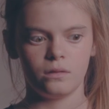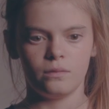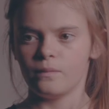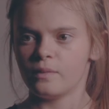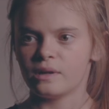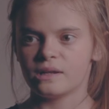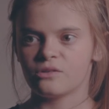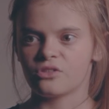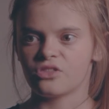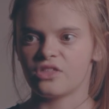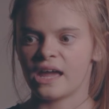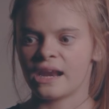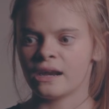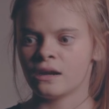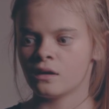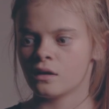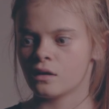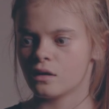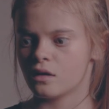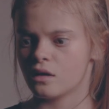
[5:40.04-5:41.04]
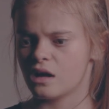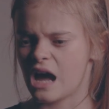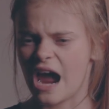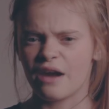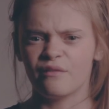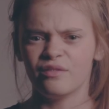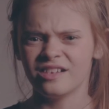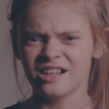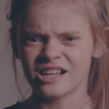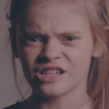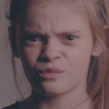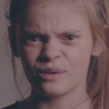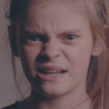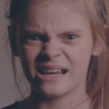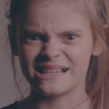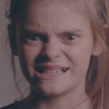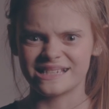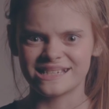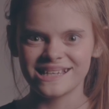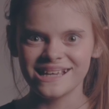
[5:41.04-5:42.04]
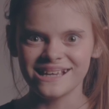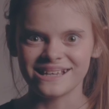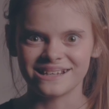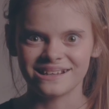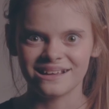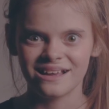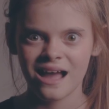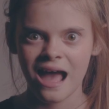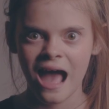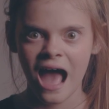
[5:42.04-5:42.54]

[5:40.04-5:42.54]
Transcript: But then I realized what I did.